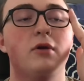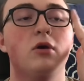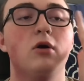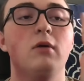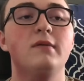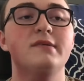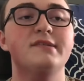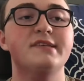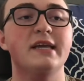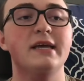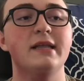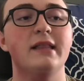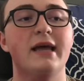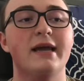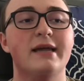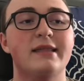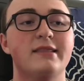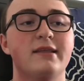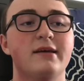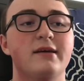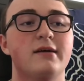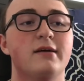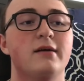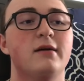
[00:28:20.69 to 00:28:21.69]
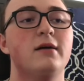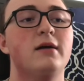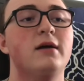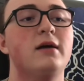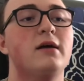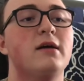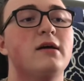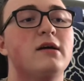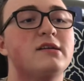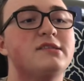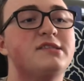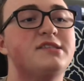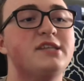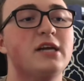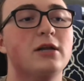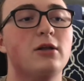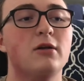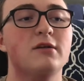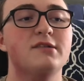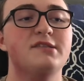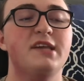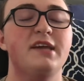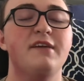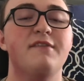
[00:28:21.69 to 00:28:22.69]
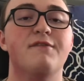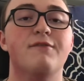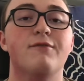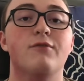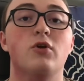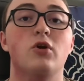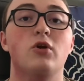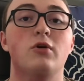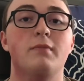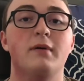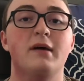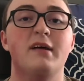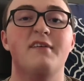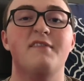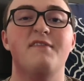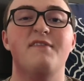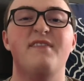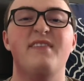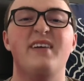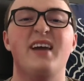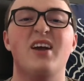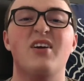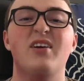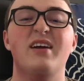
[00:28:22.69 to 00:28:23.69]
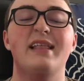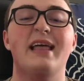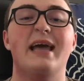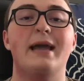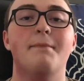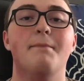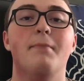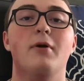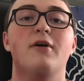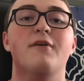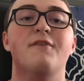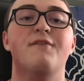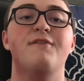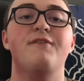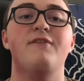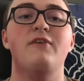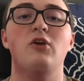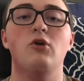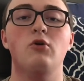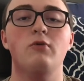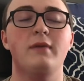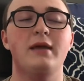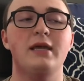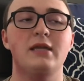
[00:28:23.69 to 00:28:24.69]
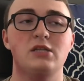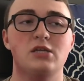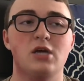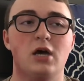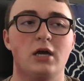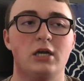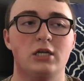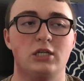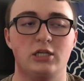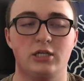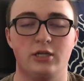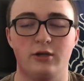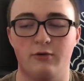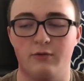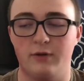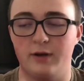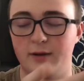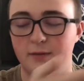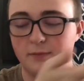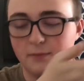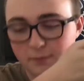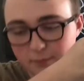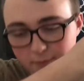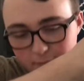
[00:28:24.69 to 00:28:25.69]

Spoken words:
You almost get, like, the citrusy fruit, but a very, like, perfumey touch to it.